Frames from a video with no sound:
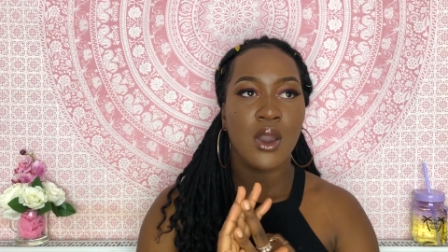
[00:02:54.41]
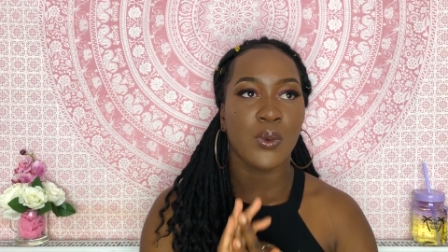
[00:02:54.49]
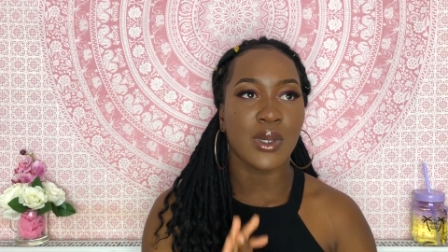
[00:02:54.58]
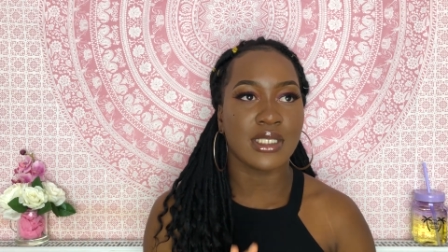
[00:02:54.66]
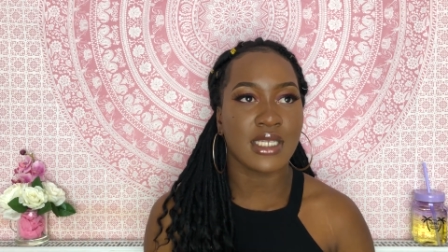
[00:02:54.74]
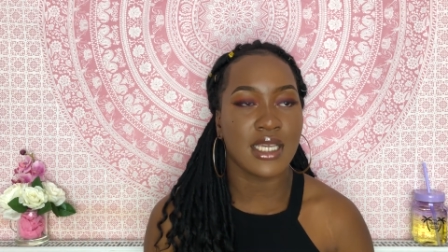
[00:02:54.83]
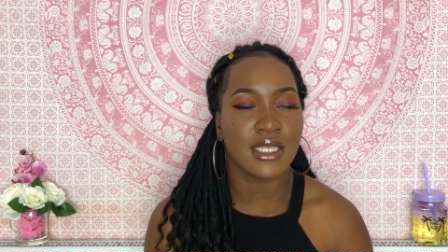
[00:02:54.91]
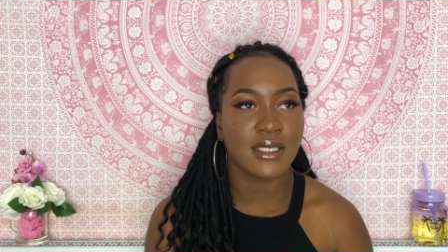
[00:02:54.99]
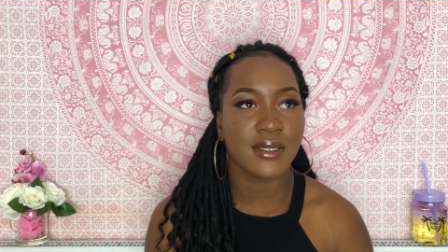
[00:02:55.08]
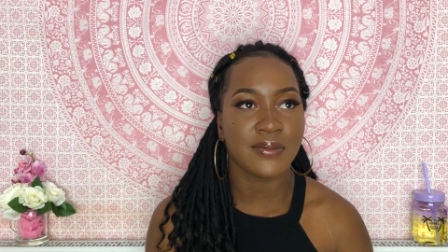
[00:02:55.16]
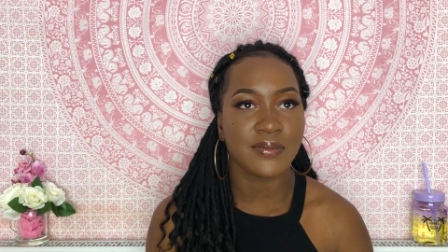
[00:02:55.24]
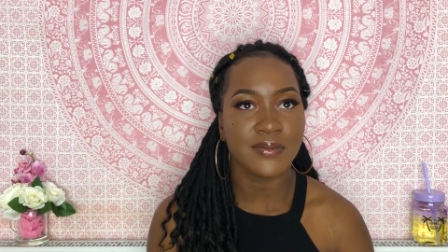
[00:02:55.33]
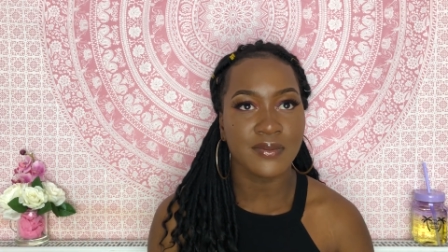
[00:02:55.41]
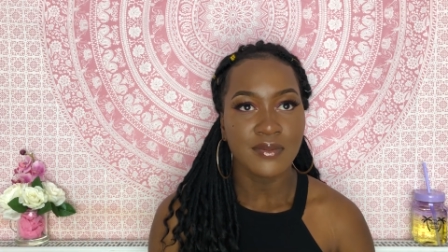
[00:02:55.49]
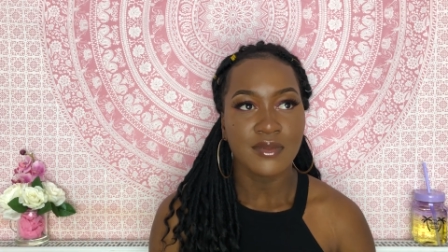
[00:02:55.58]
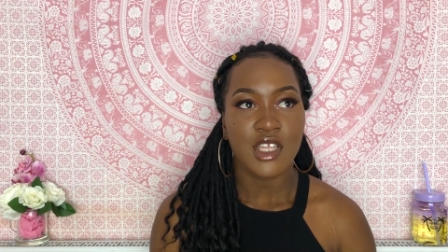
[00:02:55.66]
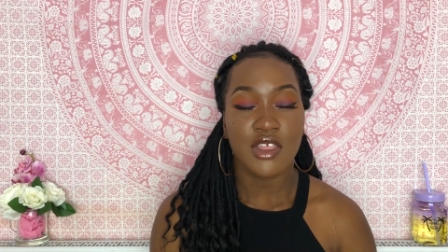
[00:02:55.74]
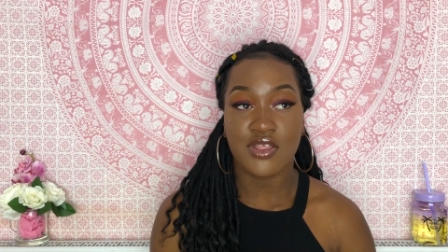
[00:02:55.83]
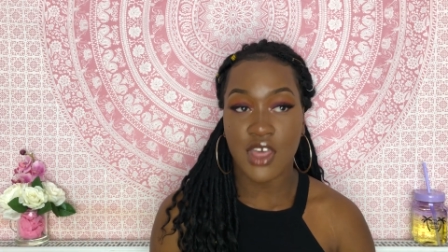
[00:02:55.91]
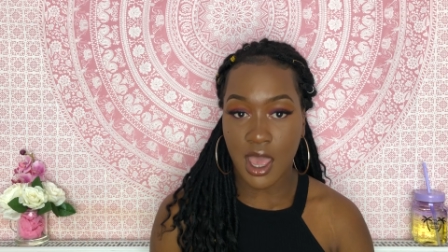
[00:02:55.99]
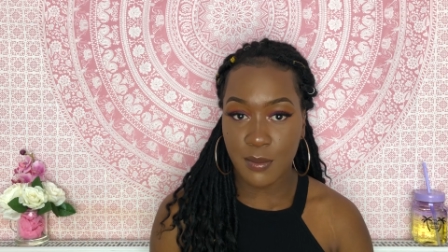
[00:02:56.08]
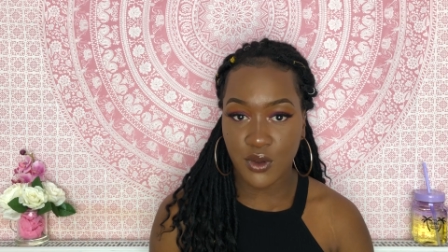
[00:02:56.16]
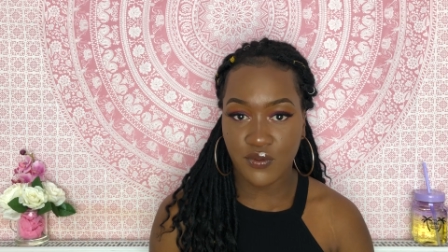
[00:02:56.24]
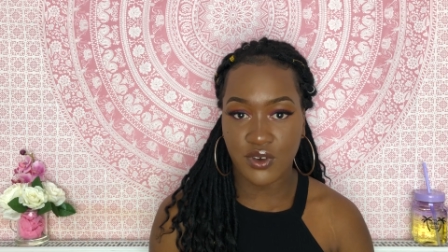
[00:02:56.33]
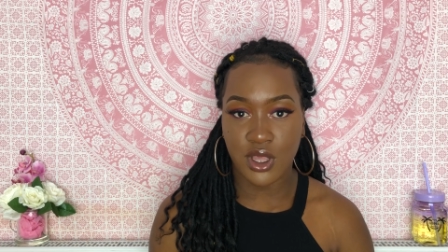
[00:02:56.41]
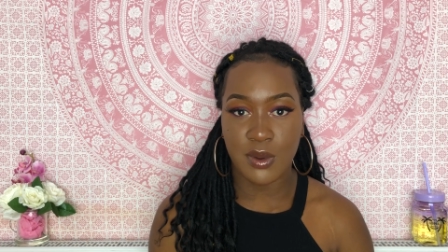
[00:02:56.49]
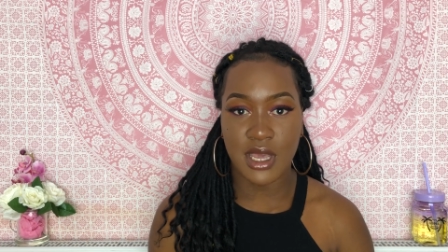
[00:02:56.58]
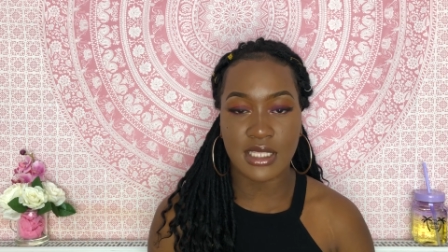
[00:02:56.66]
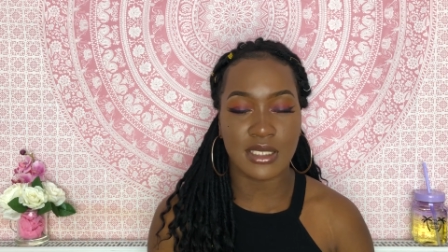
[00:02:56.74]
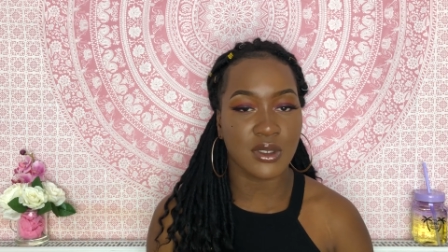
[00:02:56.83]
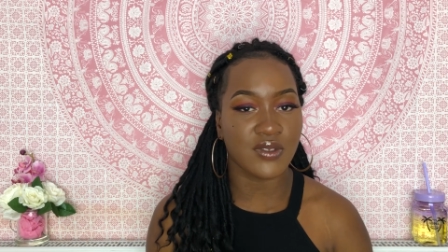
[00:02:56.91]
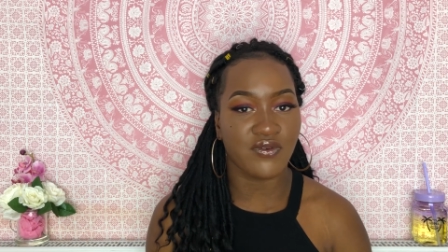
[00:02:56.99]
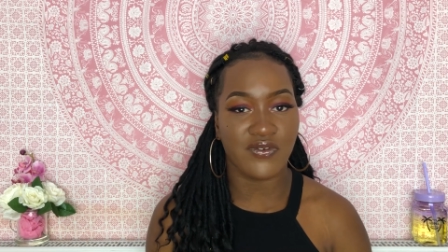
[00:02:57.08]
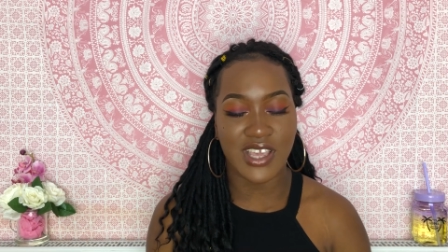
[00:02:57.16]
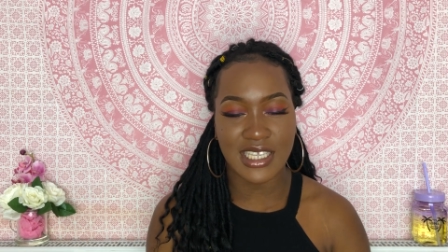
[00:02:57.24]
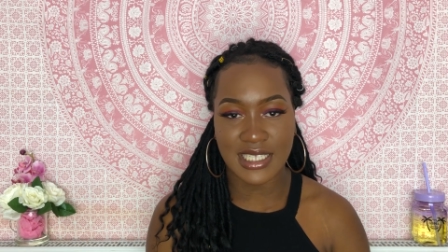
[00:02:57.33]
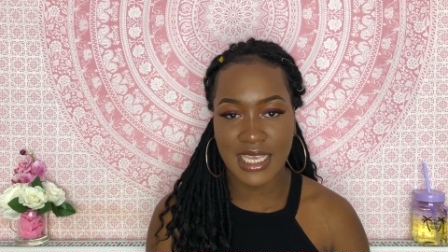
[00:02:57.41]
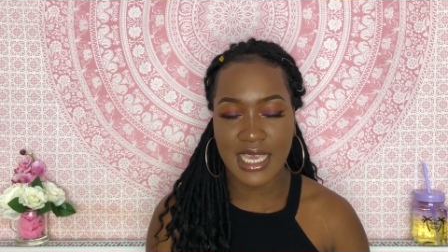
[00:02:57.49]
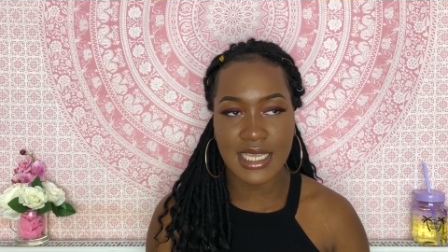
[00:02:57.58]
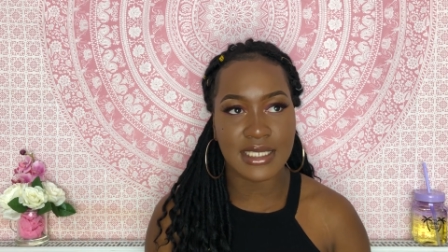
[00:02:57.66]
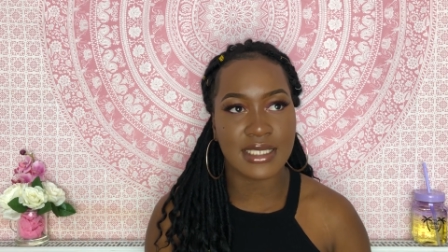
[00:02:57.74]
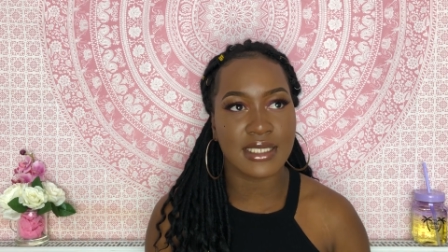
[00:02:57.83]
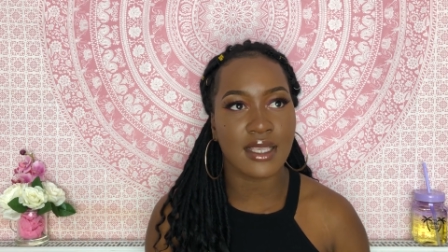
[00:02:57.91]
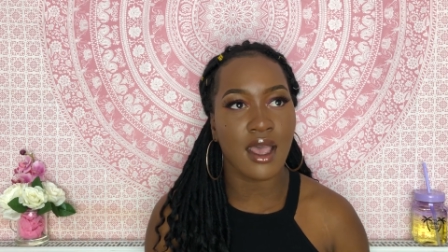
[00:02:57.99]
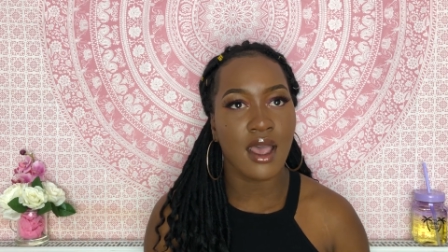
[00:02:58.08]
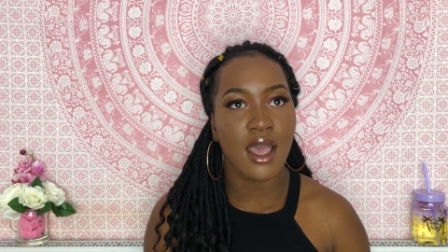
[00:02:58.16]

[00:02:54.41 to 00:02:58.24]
we did thermofluids, there was physics.